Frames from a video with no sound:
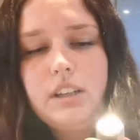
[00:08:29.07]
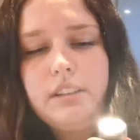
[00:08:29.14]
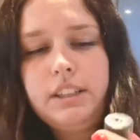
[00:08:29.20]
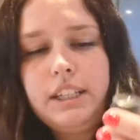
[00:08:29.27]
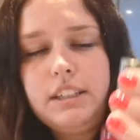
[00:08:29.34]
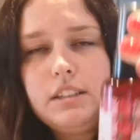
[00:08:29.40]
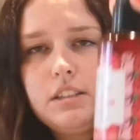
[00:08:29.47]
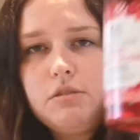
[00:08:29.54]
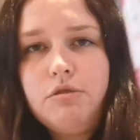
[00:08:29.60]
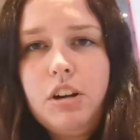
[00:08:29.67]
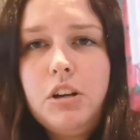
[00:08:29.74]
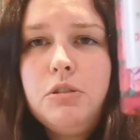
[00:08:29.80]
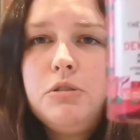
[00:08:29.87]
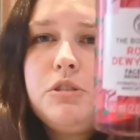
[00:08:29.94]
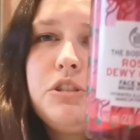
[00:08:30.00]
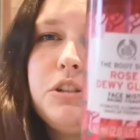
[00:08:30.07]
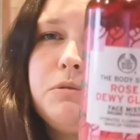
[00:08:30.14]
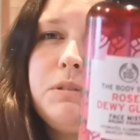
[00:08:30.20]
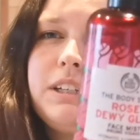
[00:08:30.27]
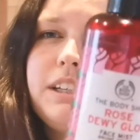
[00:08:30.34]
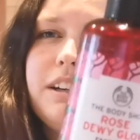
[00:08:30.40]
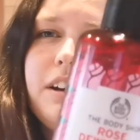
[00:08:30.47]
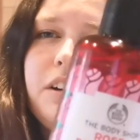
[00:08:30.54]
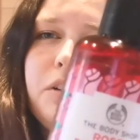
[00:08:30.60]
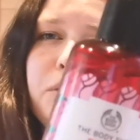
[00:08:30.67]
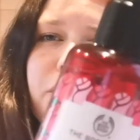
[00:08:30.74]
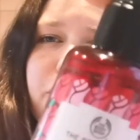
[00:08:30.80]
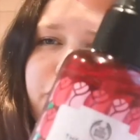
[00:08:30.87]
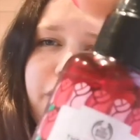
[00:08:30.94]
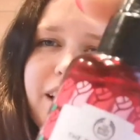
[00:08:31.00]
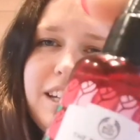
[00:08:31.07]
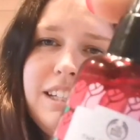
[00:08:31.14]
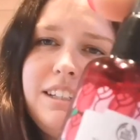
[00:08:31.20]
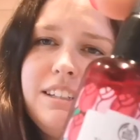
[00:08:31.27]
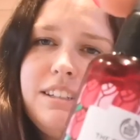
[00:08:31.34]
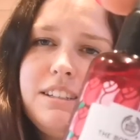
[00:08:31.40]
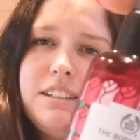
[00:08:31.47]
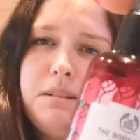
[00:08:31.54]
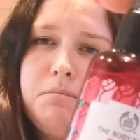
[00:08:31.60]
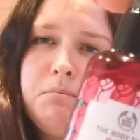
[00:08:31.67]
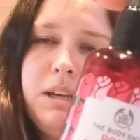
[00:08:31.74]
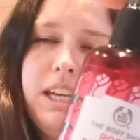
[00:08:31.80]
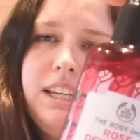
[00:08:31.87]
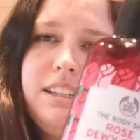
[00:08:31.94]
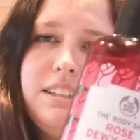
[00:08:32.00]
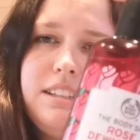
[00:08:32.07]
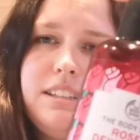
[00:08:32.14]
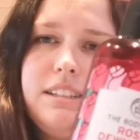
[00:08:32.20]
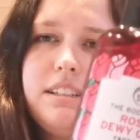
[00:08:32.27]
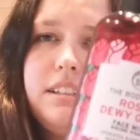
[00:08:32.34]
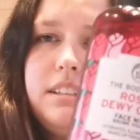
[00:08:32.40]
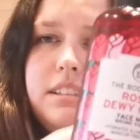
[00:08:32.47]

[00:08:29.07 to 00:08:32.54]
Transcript: this Rose Dewy Glow Face Mist.